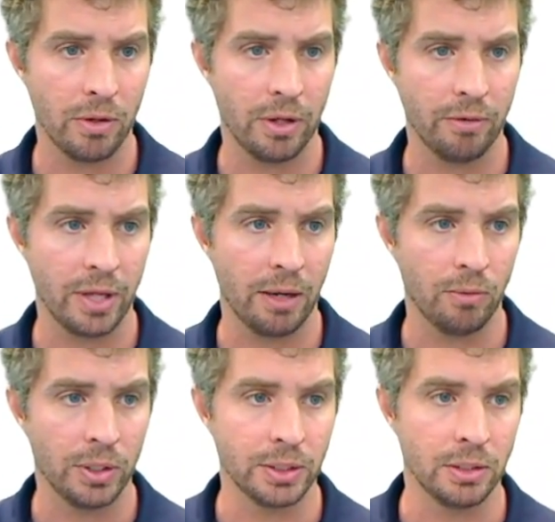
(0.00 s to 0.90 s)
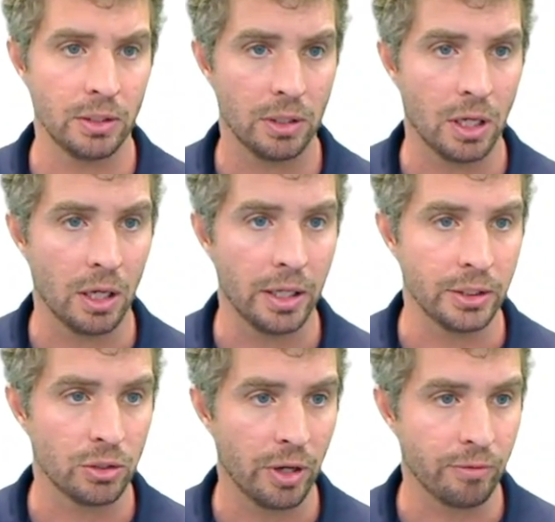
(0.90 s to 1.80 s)
if that wasn't
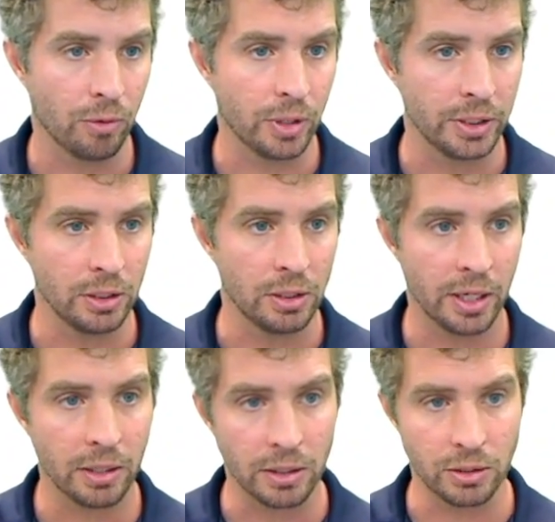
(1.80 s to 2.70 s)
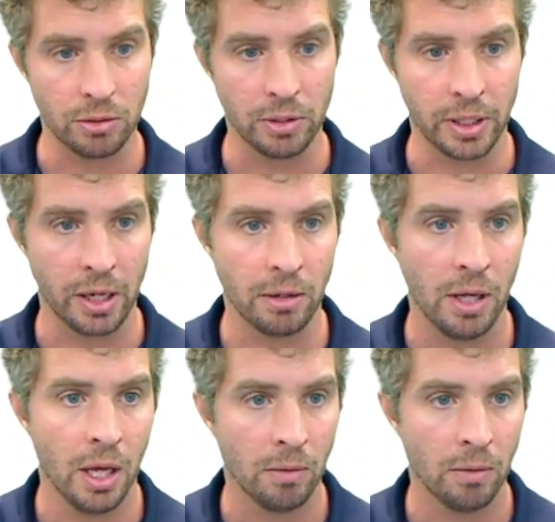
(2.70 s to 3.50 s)
as straightforward as you'd like, let's do it again.